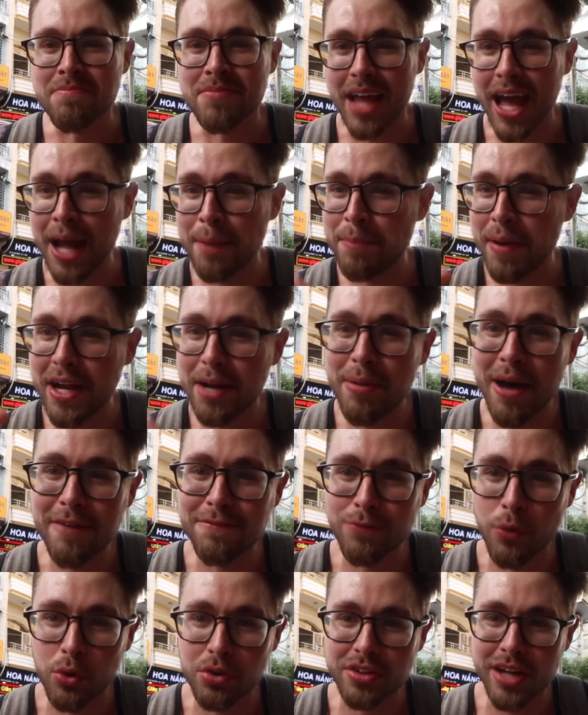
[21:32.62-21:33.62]
I paid about
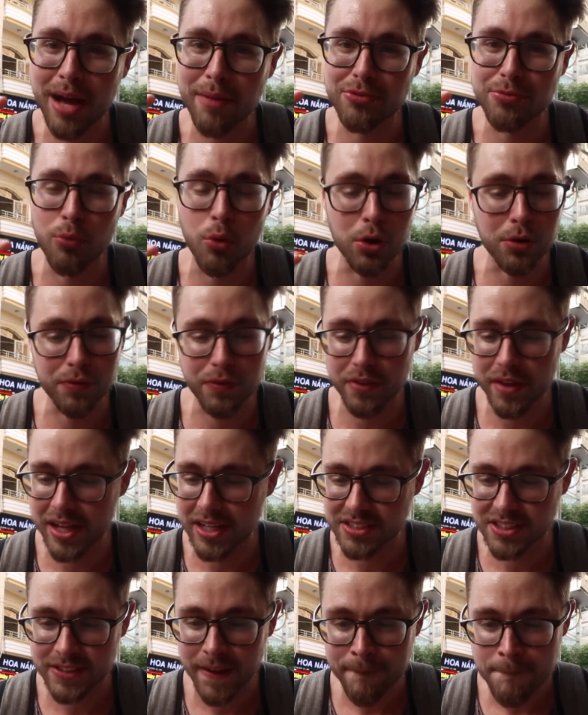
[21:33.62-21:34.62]
4 times more for
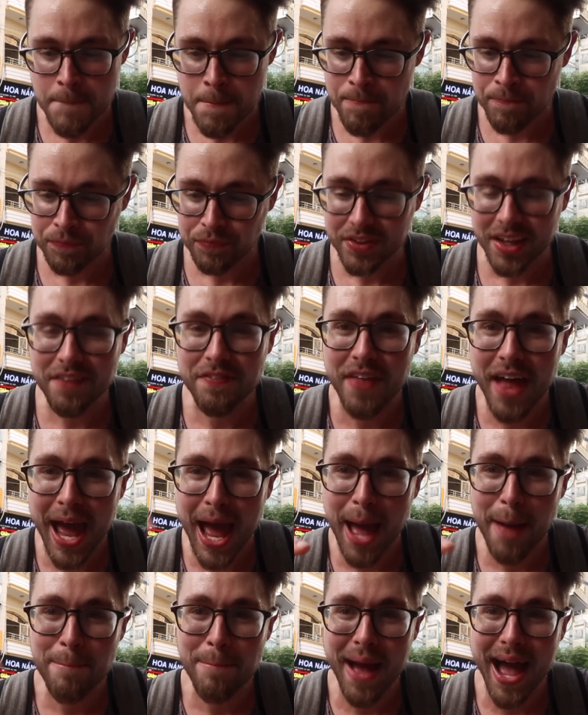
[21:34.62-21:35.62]
this.
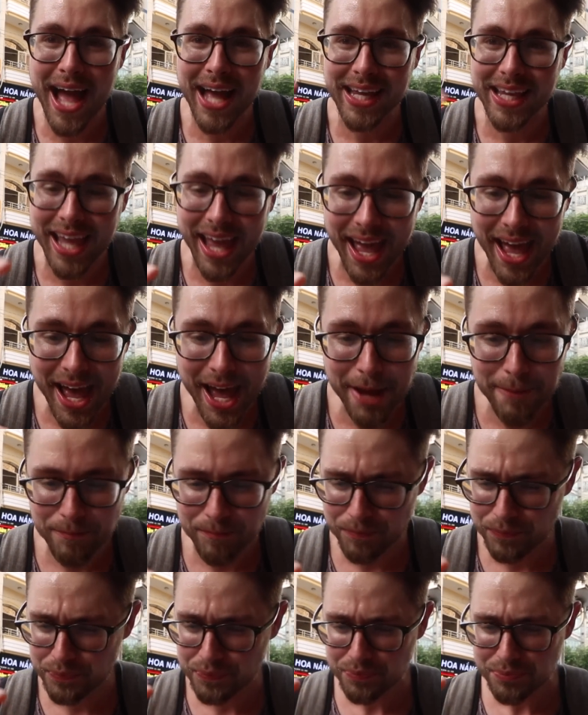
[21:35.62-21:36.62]
That baguette
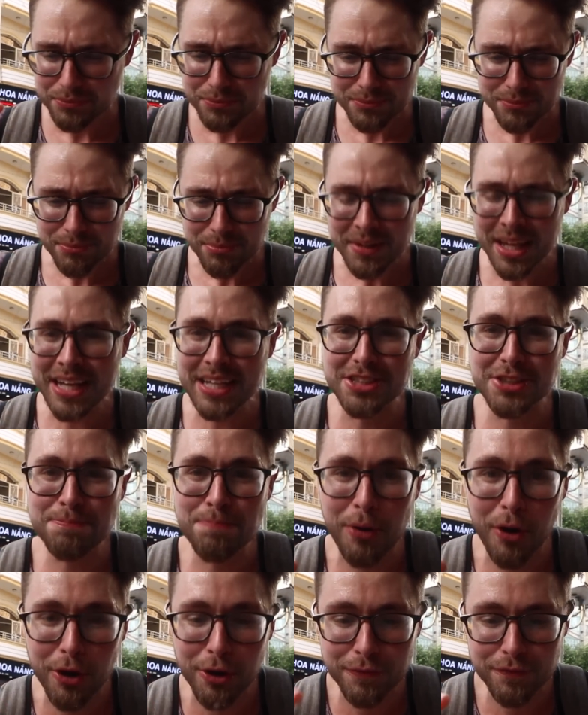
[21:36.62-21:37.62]
is
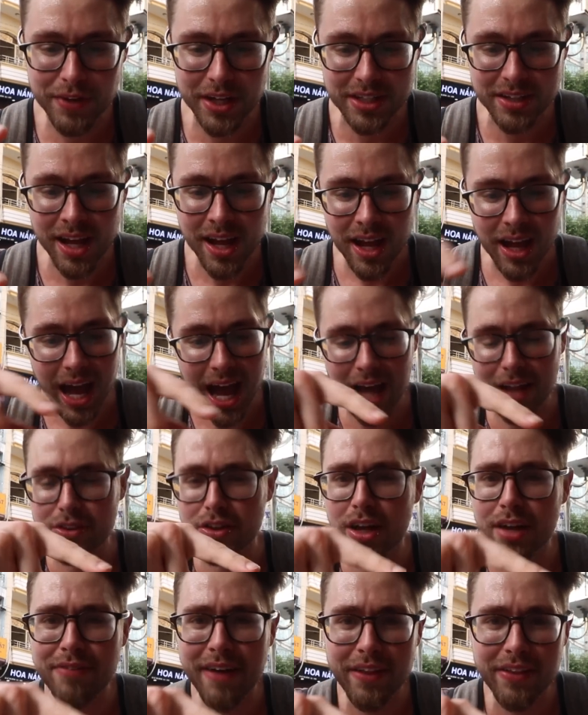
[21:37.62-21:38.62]
perfect. I
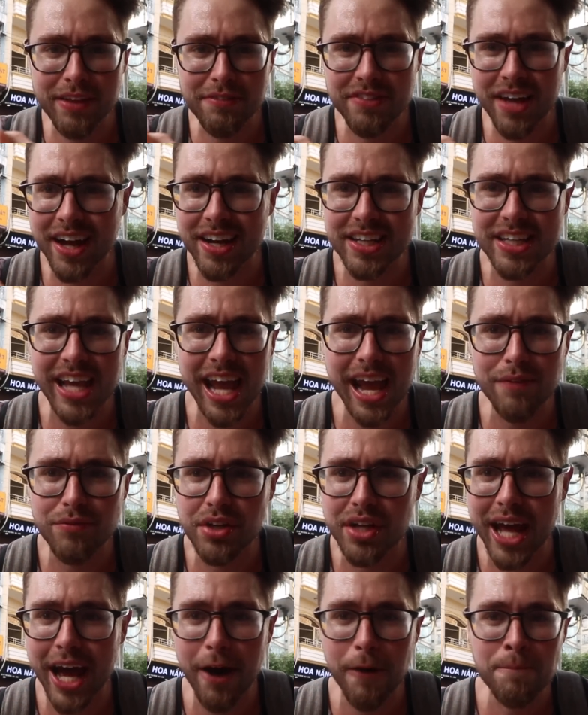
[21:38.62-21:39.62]
love how they've kind of caved
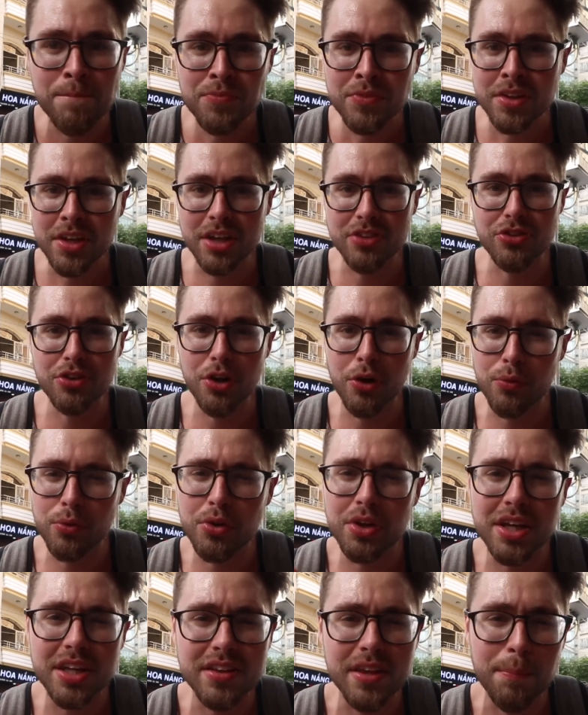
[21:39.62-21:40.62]
it out because you don't
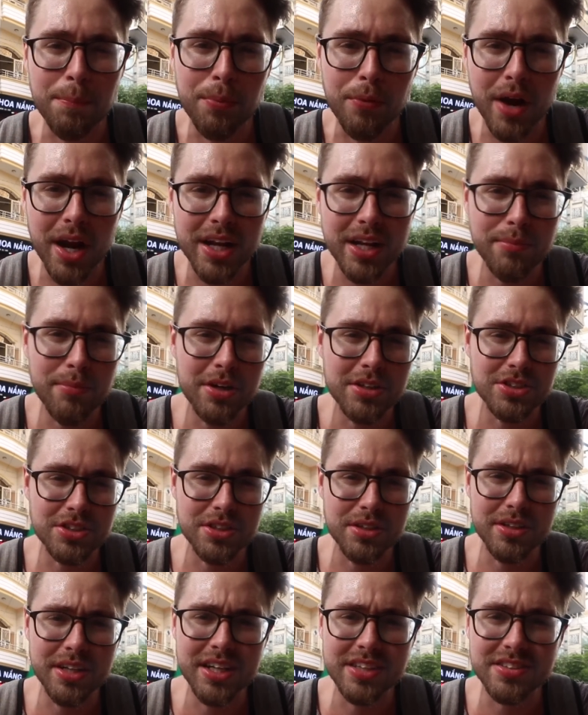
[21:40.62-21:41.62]
really get the
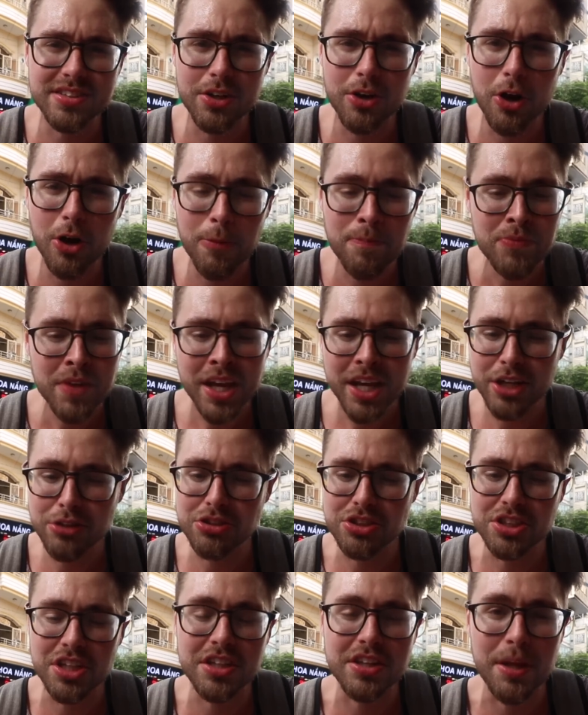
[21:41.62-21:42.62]
breadiness at all. You
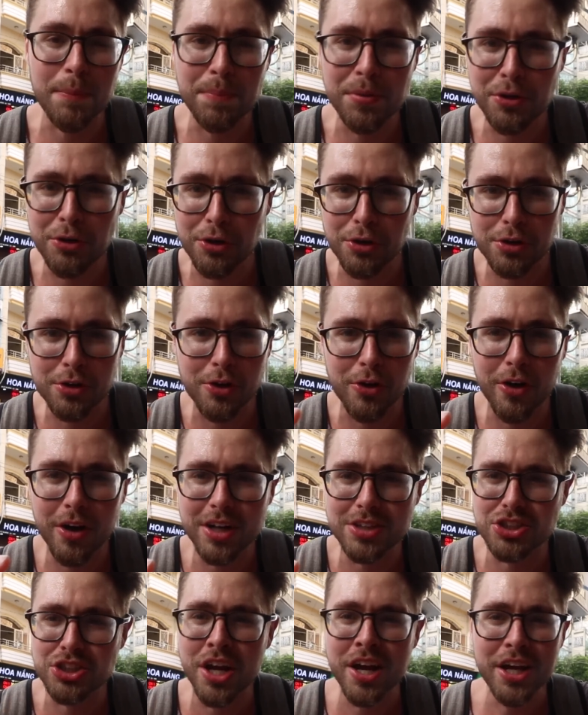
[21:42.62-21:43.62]
just get the pure
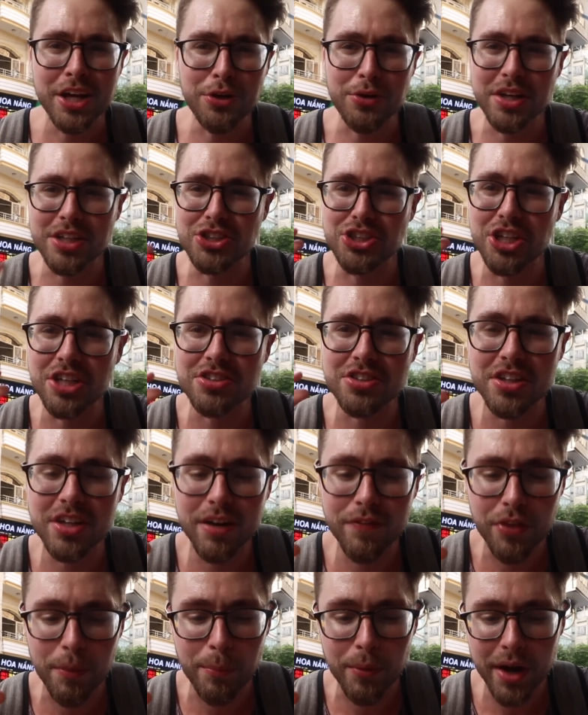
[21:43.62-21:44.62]
crunch. You get just
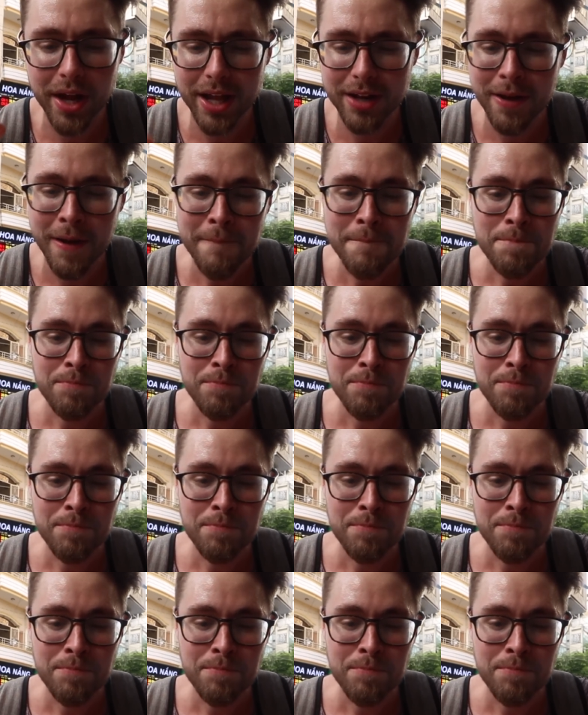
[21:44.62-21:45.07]
enough of the bread.